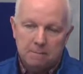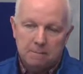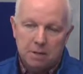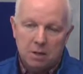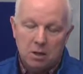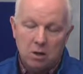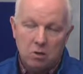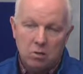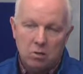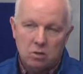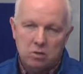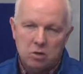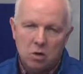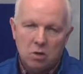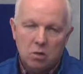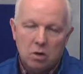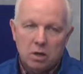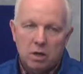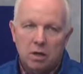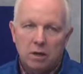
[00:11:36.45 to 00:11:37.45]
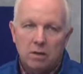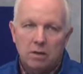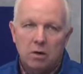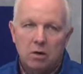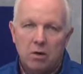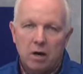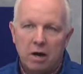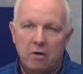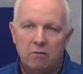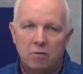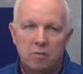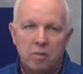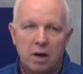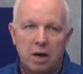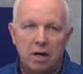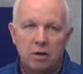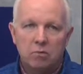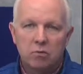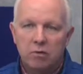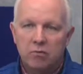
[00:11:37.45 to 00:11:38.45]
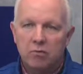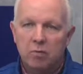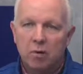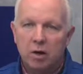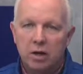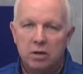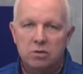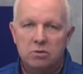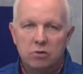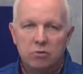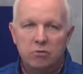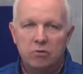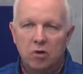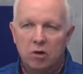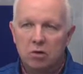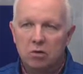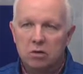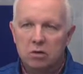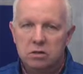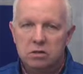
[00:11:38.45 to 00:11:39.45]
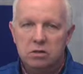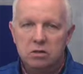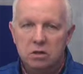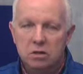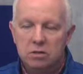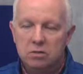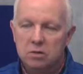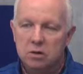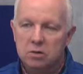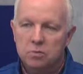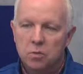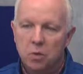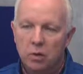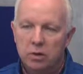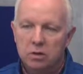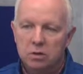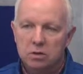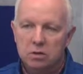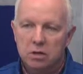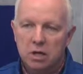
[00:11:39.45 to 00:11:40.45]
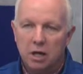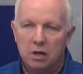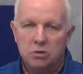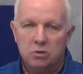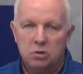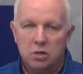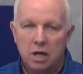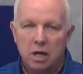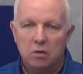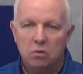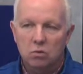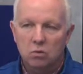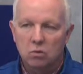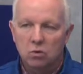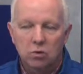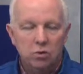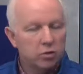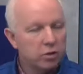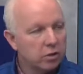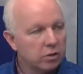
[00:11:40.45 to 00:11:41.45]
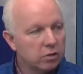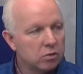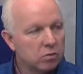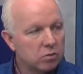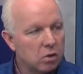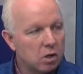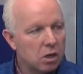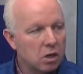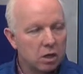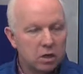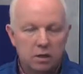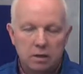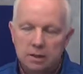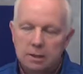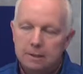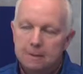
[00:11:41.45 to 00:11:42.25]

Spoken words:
Everybody we've played so far this point to the schedule has had a really good run.